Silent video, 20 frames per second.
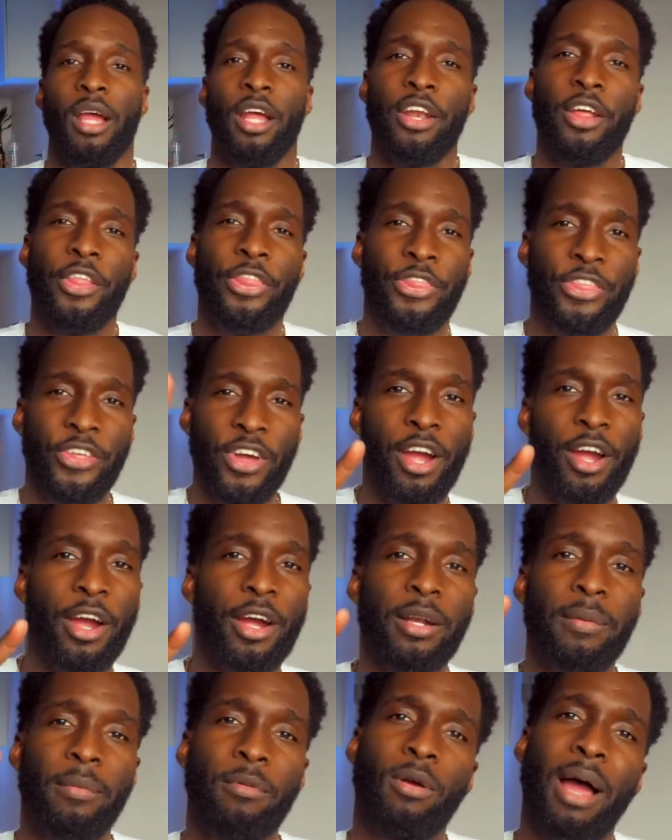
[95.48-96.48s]
The
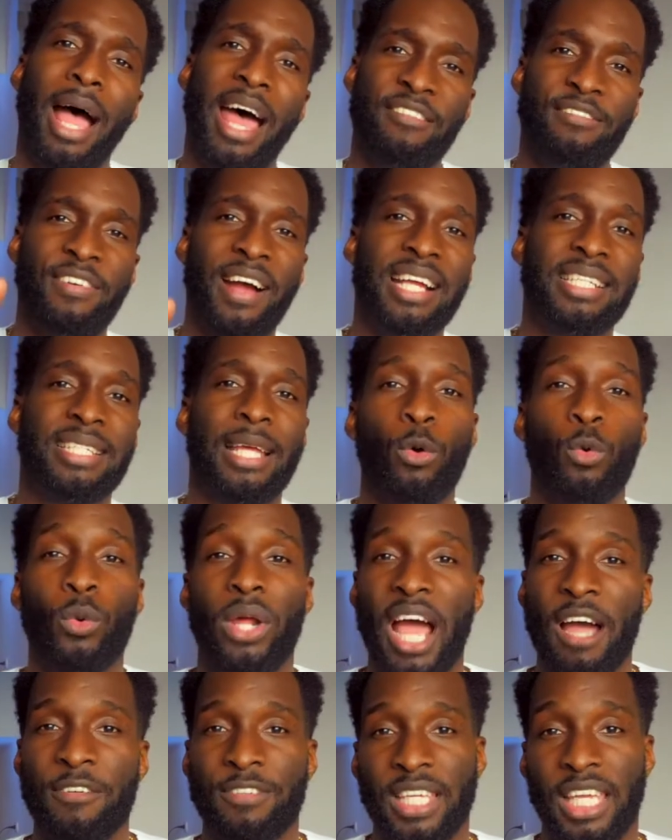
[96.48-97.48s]
third advice I would
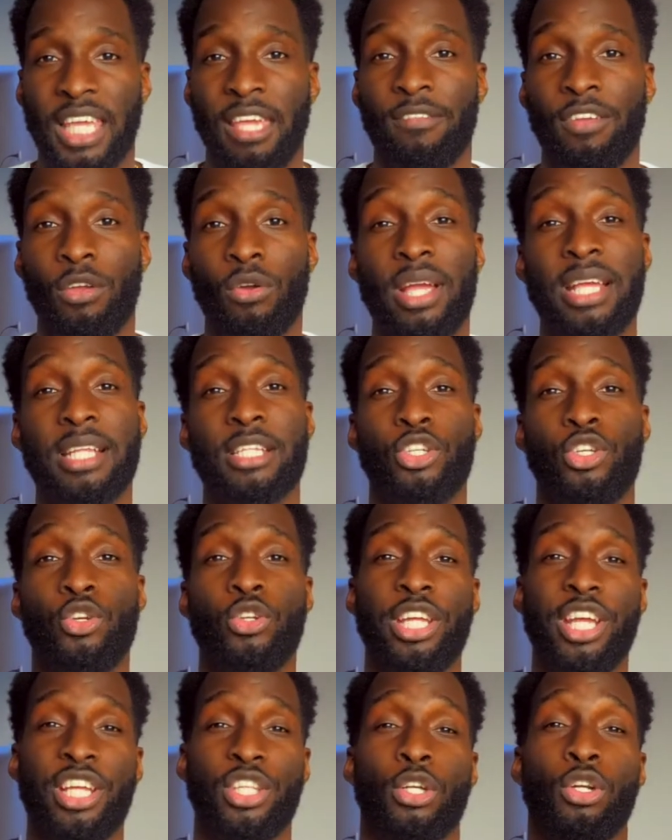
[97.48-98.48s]
have to give you is you
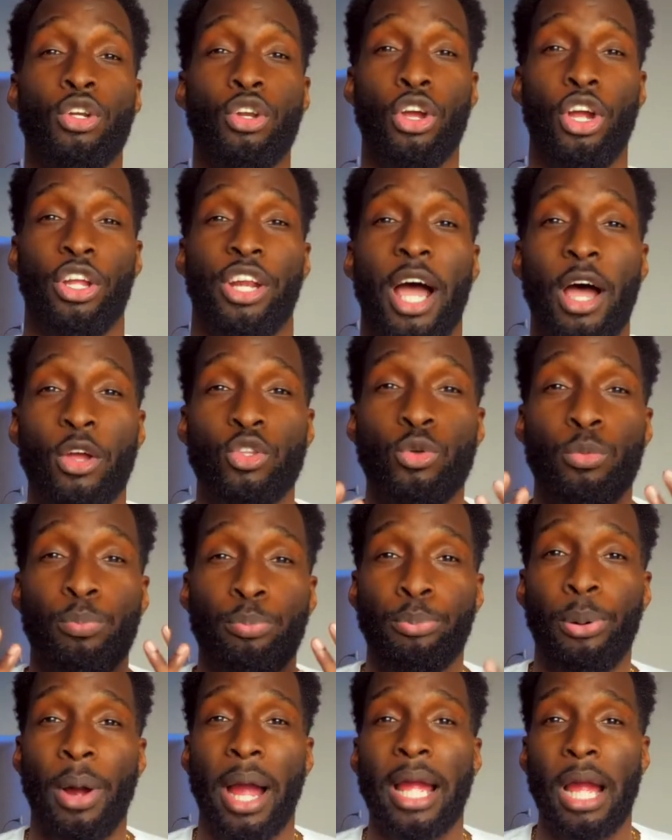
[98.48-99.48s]
need to learn how to
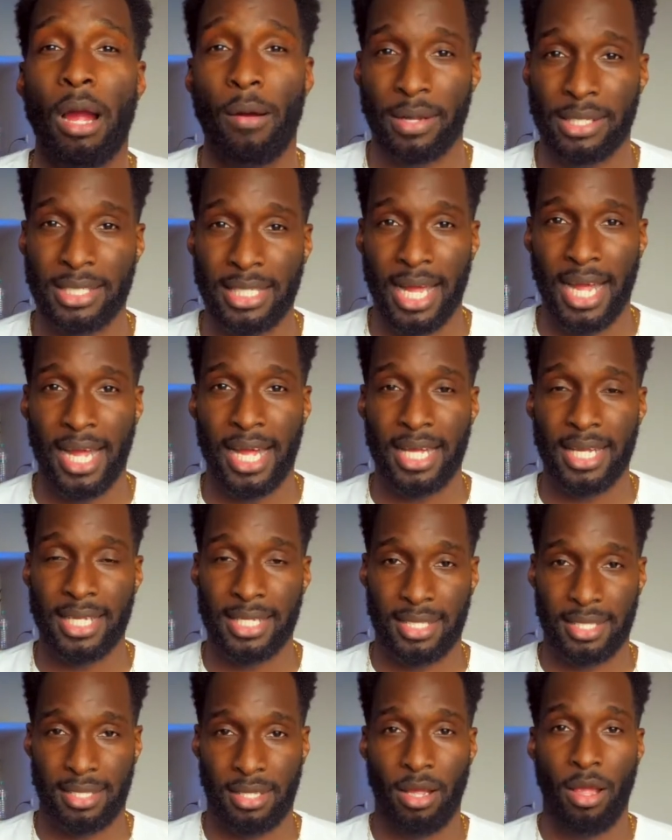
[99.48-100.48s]

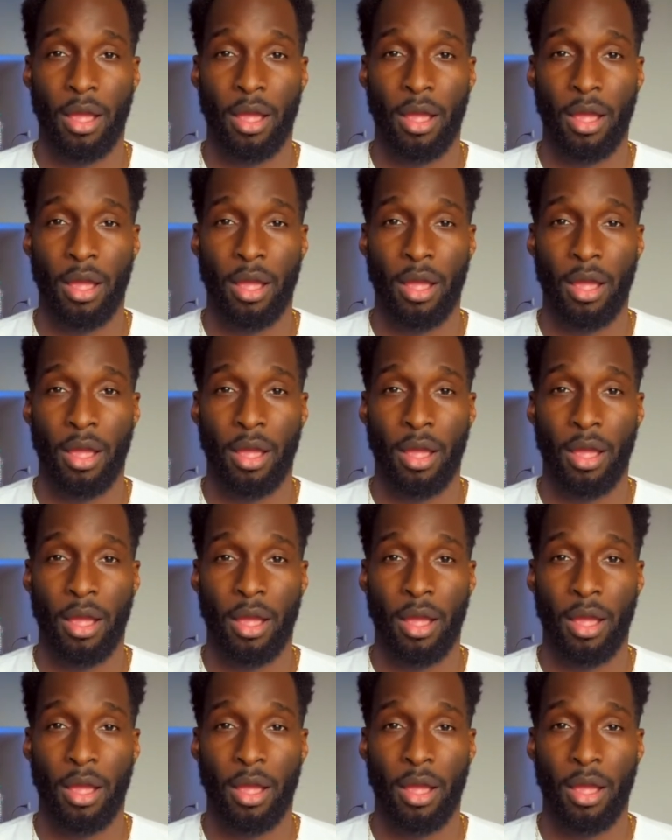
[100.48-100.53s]
prioritize.